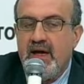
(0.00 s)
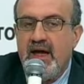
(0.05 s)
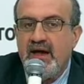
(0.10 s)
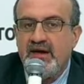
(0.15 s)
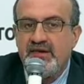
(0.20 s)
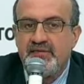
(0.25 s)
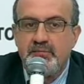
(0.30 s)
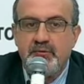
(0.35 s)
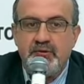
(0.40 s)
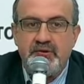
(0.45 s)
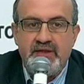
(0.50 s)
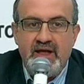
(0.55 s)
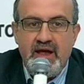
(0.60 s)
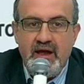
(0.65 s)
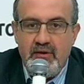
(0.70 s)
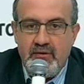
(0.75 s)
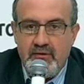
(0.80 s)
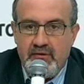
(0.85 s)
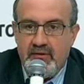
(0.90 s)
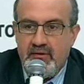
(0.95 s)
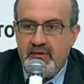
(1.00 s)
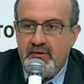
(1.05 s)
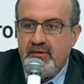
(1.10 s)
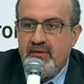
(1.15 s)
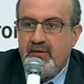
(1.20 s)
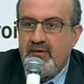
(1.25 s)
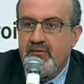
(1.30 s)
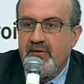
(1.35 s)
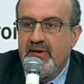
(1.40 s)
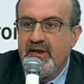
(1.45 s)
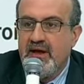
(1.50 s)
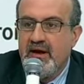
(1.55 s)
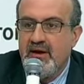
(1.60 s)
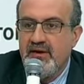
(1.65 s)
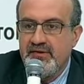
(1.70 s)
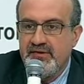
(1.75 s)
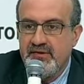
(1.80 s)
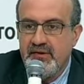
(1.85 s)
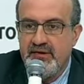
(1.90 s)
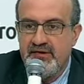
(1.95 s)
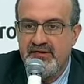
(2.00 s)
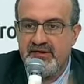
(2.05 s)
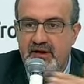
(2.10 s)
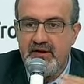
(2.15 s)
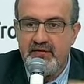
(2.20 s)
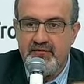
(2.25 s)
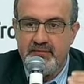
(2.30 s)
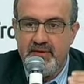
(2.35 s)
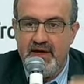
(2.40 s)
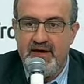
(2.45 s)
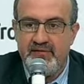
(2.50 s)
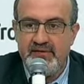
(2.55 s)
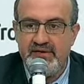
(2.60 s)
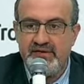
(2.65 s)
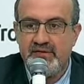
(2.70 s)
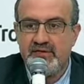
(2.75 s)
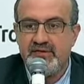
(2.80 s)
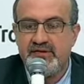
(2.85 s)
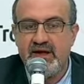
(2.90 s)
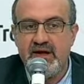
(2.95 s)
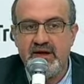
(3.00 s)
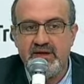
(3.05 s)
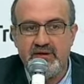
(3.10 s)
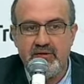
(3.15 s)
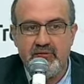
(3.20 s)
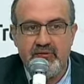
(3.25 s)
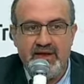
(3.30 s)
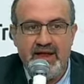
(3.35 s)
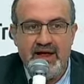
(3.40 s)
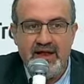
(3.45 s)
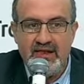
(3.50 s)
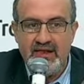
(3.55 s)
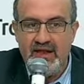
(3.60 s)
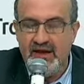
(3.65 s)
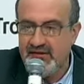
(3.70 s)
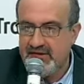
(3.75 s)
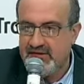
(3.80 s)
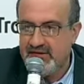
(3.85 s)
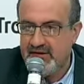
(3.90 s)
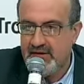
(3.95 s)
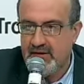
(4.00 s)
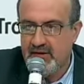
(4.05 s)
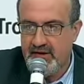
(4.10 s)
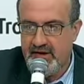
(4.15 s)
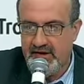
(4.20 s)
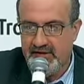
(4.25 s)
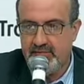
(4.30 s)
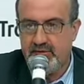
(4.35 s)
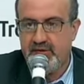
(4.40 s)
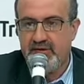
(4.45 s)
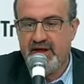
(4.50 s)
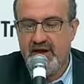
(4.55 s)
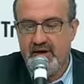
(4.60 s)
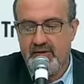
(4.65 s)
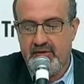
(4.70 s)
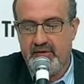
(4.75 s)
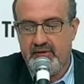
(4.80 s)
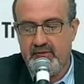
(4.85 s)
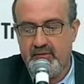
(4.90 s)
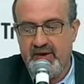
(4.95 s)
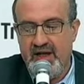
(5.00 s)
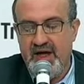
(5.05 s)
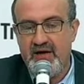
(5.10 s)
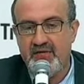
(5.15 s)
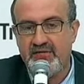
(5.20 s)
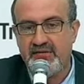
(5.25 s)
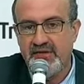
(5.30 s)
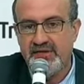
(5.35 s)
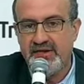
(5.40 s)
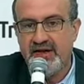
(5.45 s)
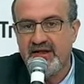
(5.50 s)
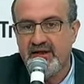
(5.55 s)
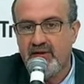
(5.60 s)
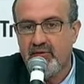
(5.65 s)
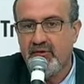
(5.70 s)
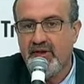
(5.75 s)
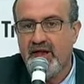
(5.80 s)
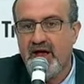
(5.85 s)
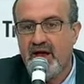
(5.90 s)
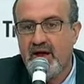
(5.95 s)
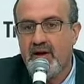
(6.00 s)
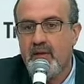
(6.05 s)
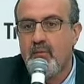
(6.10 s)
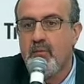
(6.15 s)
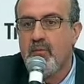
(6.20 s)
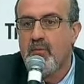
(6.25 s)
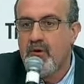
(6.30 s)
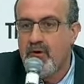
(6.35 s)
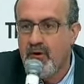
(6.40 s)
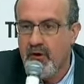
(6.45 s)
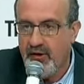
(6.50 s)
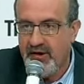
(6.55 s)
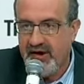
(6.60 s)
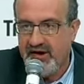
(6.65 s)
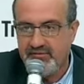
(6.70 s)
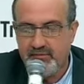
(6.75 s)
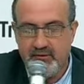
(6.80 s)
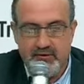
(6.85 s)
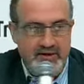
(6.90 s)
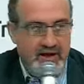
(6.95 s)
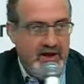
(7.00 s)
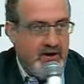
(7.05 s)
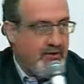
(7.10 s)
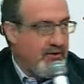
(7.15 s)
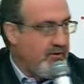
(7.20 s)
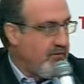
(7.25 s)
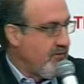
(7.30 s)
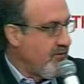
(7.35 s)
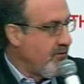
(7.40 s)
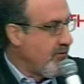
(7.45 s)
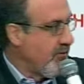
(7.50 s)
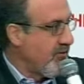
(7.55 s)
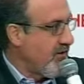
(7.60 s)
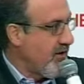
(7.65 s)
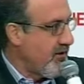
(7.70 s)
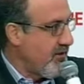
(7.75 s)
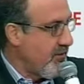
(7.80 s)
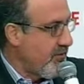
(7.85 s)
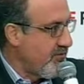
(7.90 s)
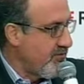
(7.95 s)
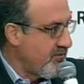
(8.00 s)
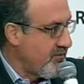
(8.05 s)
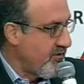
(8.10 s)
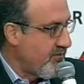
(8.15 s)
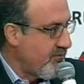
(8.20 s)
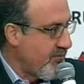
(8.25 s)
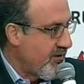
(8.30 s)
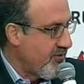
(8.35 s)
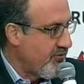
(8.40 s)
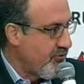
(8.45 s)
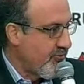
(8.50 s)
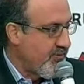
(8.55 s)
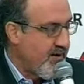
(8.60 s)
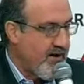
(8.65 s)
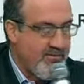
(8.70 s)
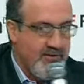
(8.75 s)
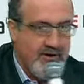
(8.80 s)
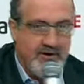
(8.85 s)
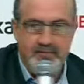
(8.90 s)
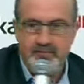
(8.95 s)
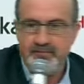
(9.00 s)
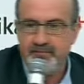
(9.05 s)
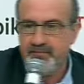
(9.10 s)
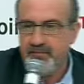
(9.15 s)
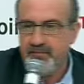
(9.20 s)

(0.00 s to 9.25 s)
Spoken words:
expert error relies, instead of having society less on expert error, we have society relying more on expert error. Look at who's around Obama.